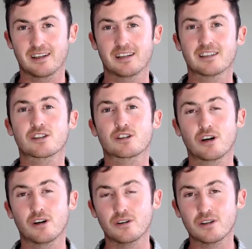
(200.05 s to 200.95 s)
It's
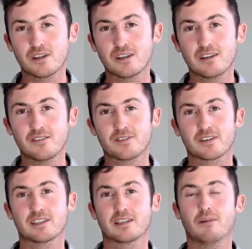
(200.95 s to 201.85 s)
true,
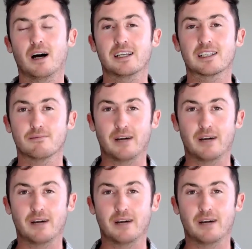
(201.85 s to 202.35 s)
because the mind is